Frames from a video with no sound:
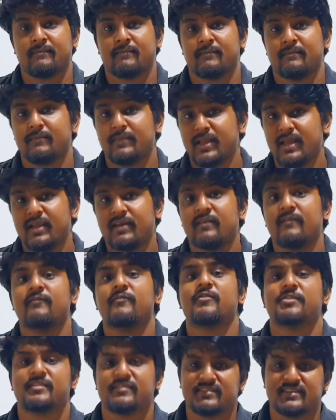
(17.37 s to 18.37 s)
bake for
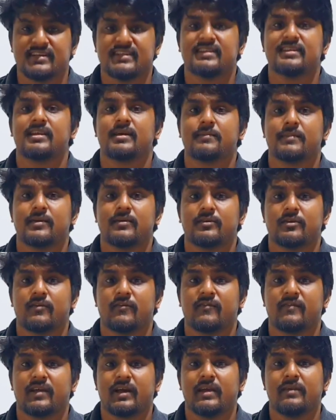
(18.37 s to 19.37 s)
a certain amount
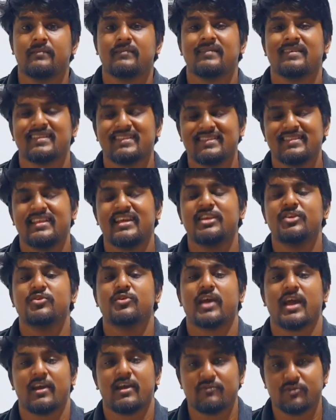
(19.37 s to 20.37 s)
of time. Then you
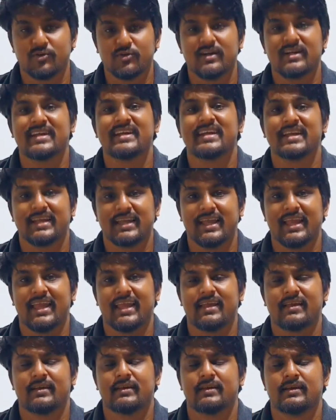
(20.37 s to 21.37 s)
have your
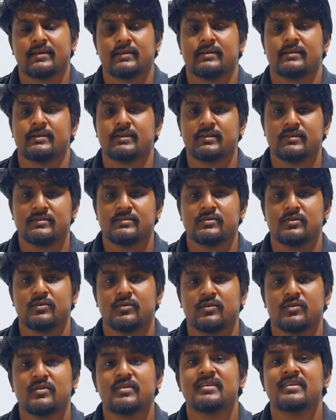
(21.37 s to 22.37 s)
cake.
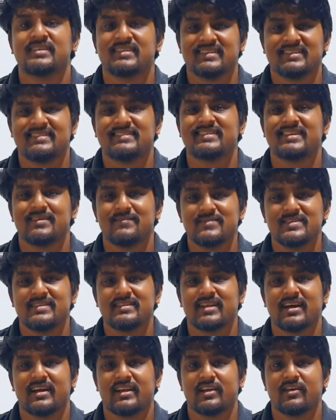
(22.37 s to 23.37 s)
So same
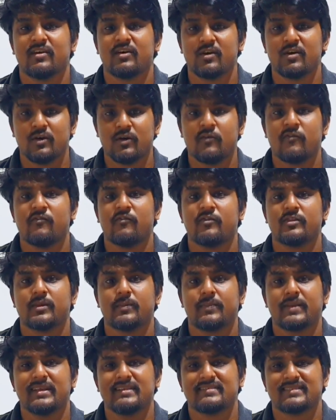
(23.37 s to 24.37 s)
scenario for the
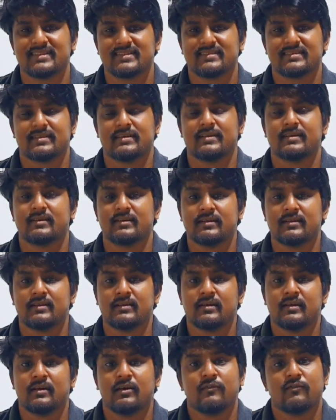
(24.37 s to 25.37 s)
presets.
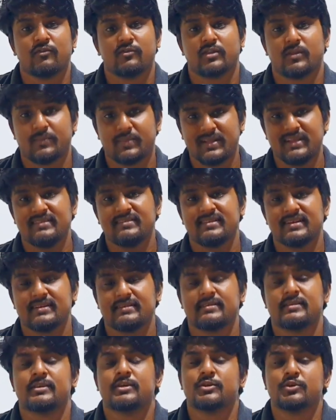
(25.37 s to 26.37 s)
For the presets,
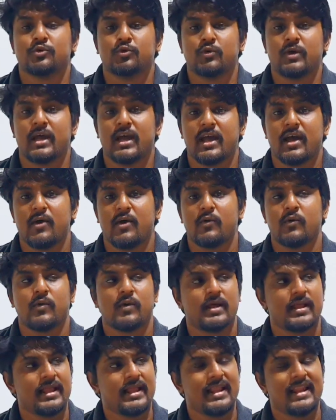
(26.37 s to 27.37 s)
you have
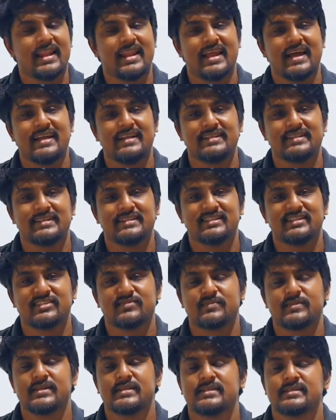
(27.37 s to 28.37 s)
light
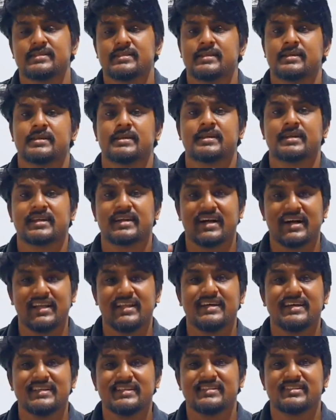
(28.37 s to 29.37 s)
adjustments, color
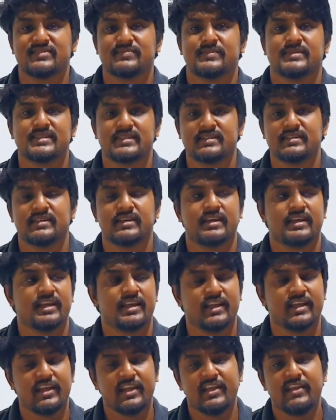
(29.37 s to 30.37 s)
adjustments,
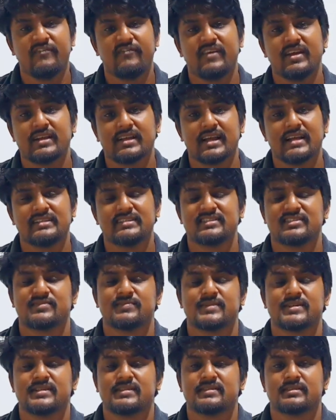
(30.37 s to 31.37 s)
effect
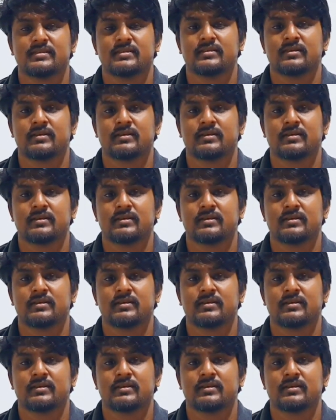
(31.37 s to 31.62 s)
adjustments,